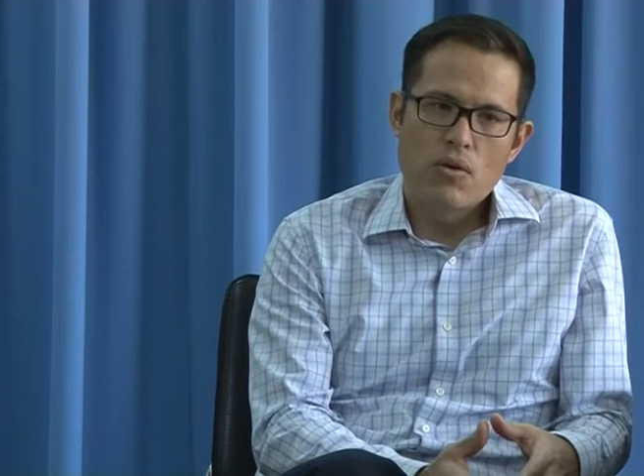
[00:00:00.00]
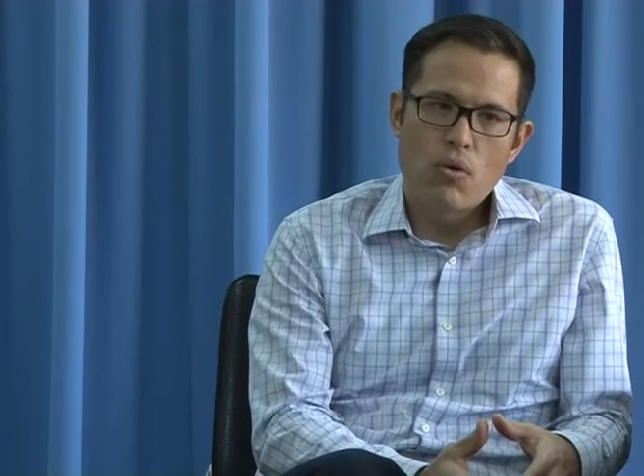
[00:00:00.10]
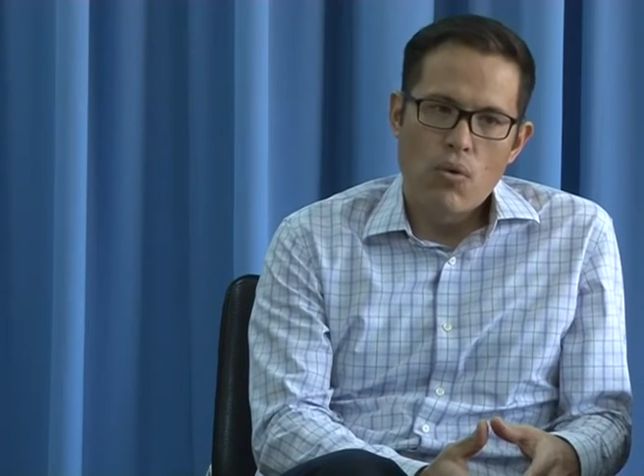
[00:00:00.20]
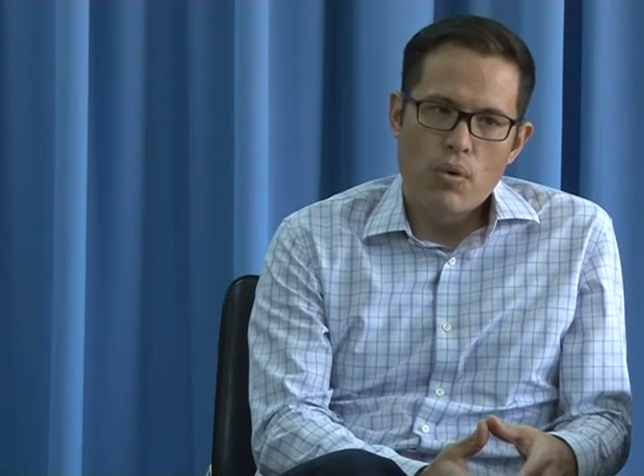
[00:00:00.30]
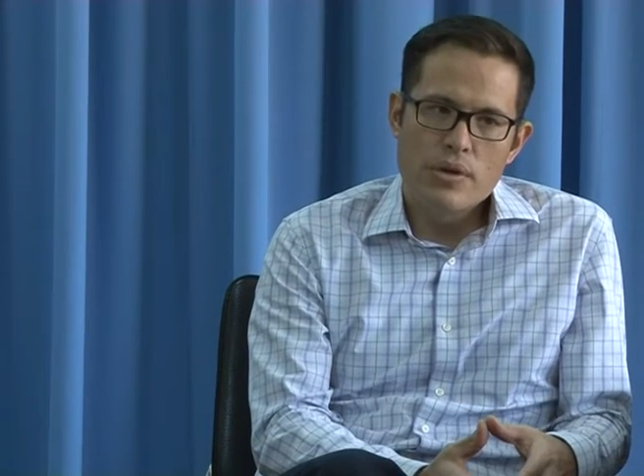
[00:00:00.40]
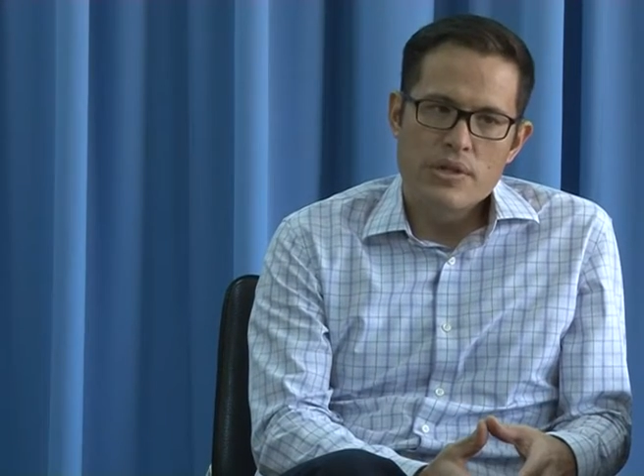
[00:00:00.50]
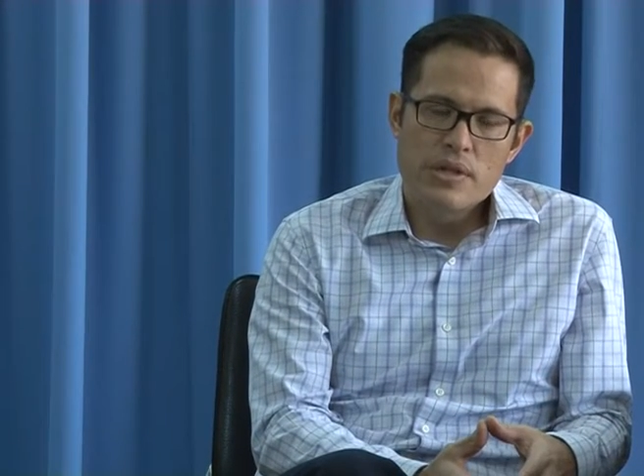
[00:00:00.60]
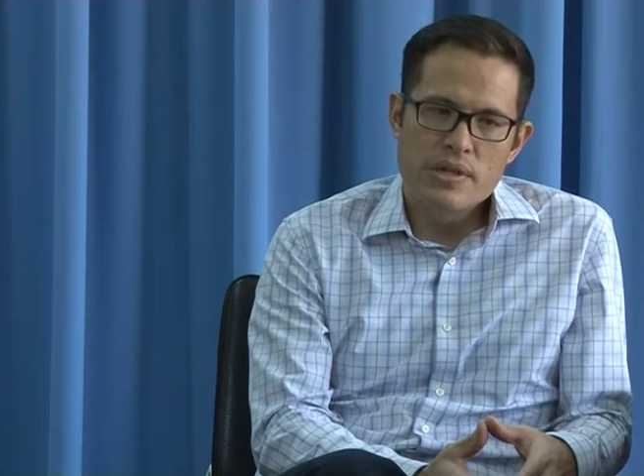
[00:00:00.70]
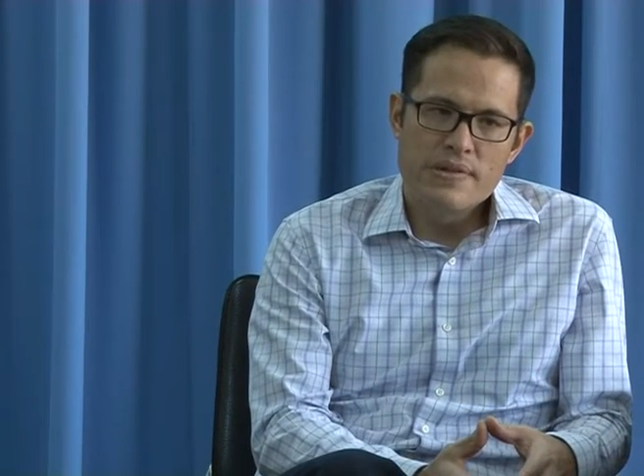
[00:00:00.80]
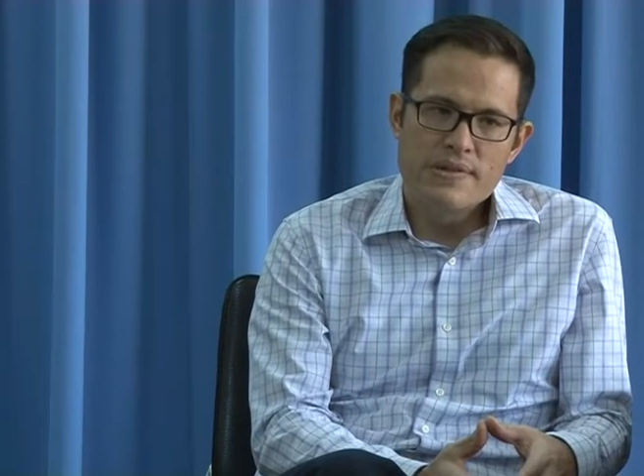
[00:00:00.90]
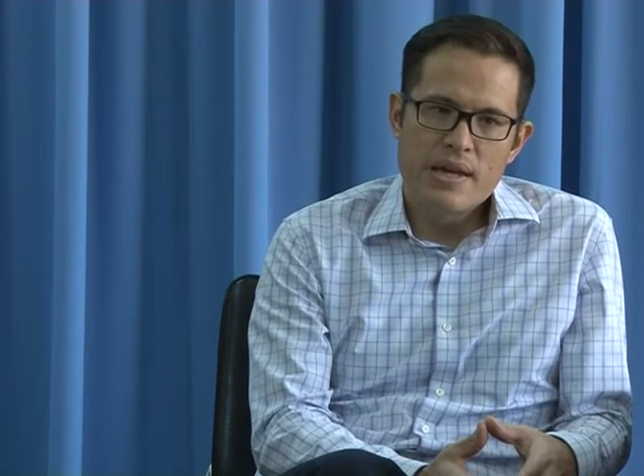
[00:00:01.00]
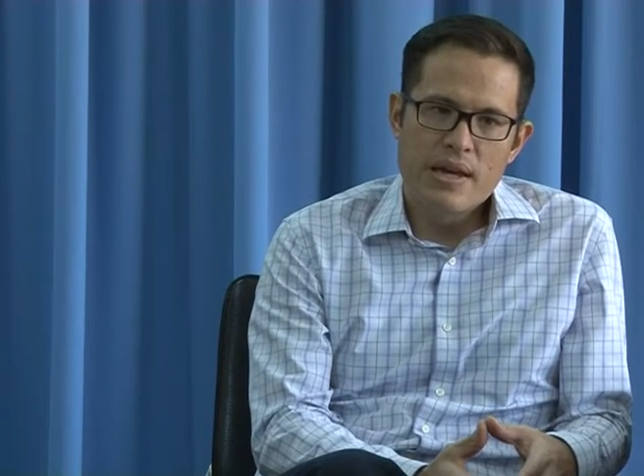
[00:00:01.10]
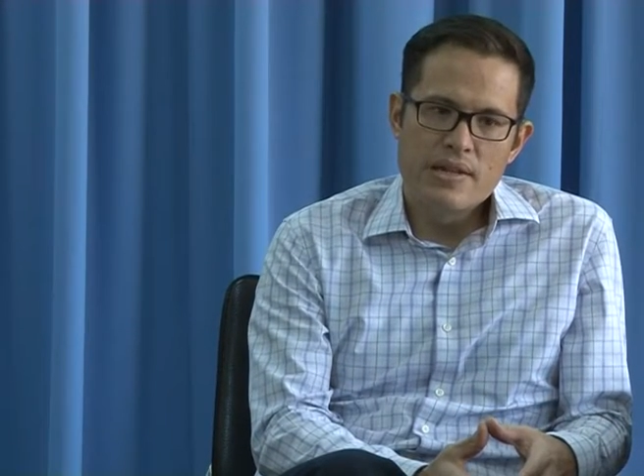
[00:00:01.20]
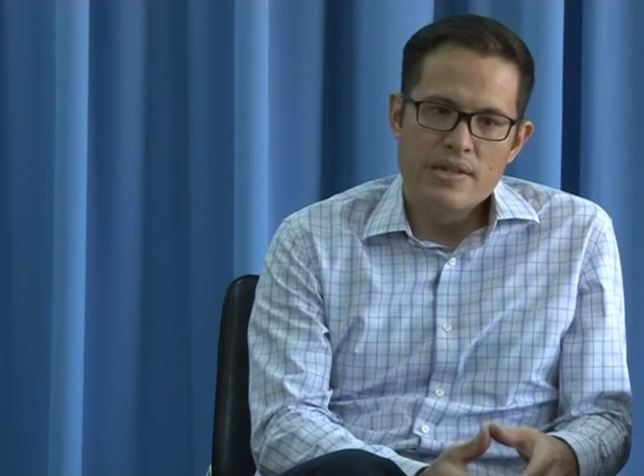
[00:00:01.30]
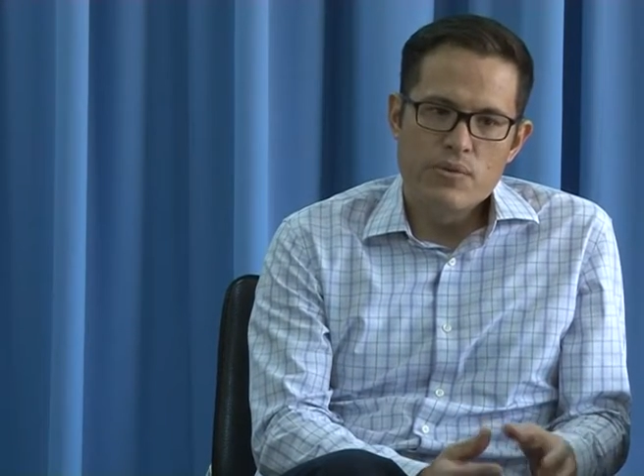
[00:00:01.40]
court is
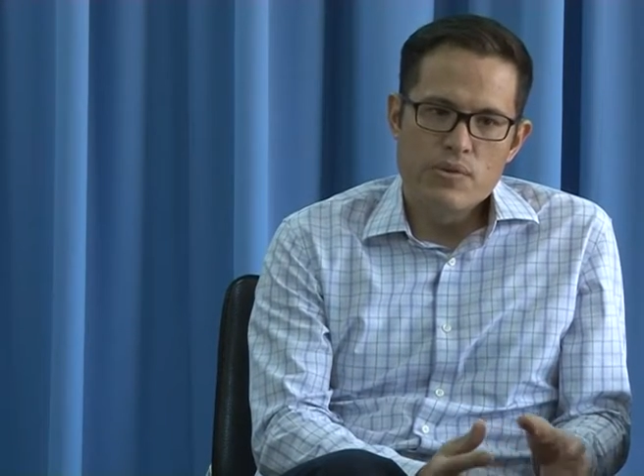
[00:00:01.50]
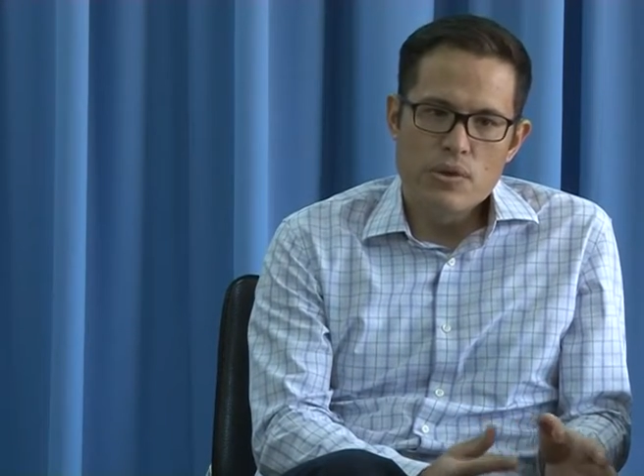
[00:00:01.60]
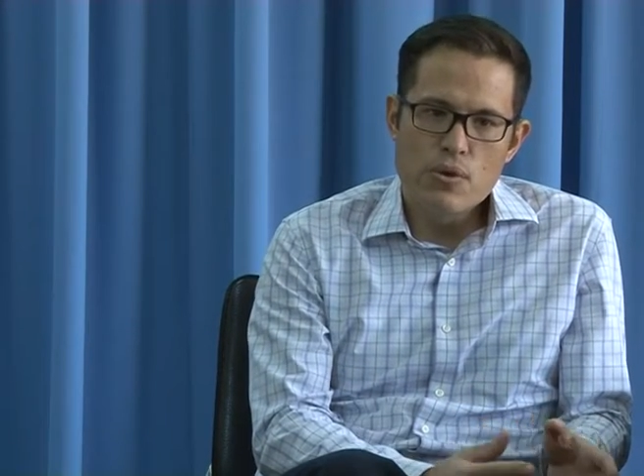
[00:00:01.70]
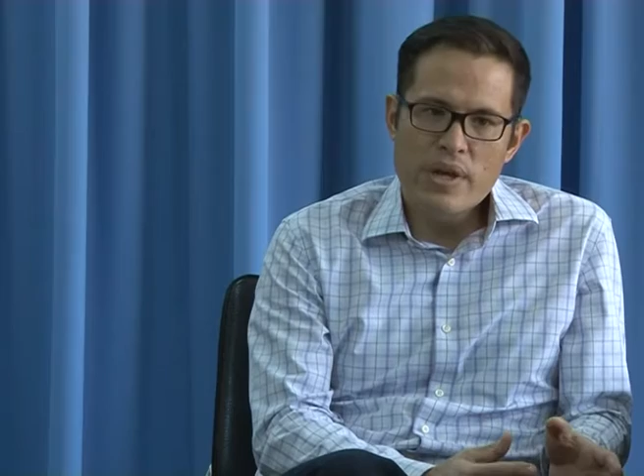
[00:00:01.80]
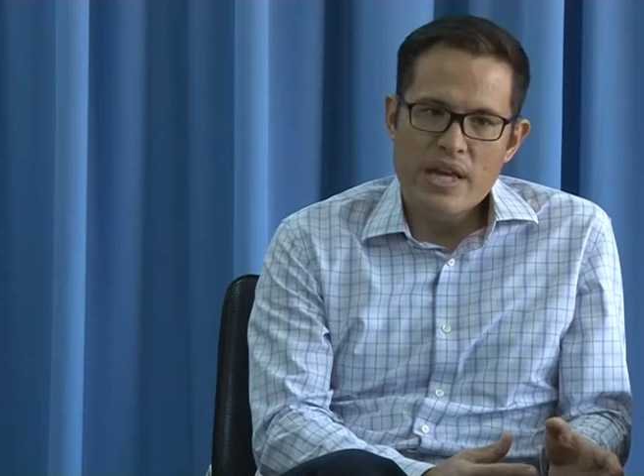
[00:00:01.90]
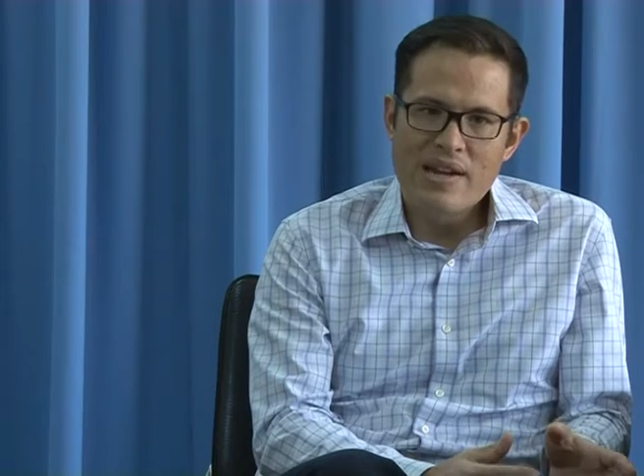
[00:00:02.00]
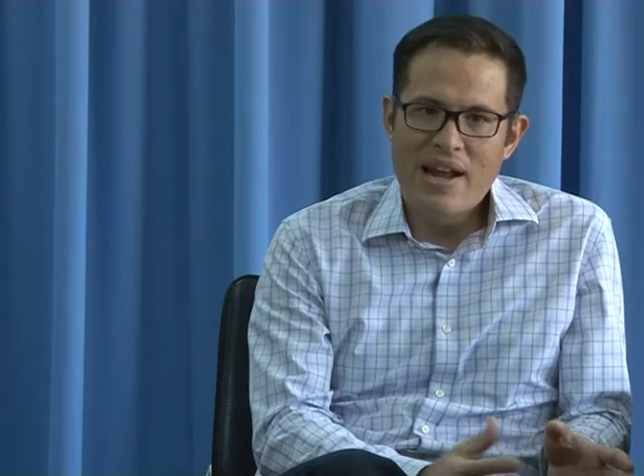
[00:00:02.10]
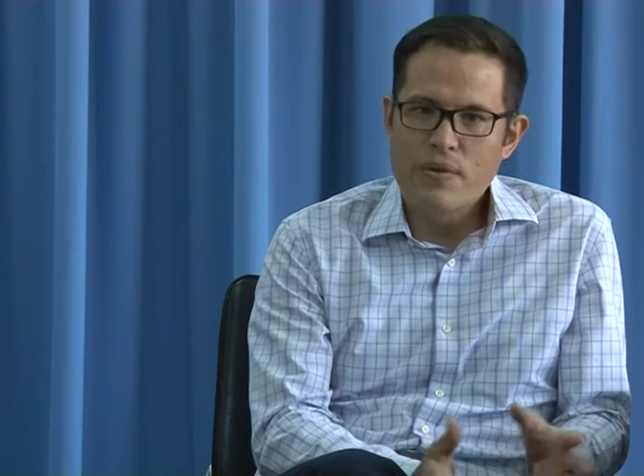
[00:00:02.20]
that it was located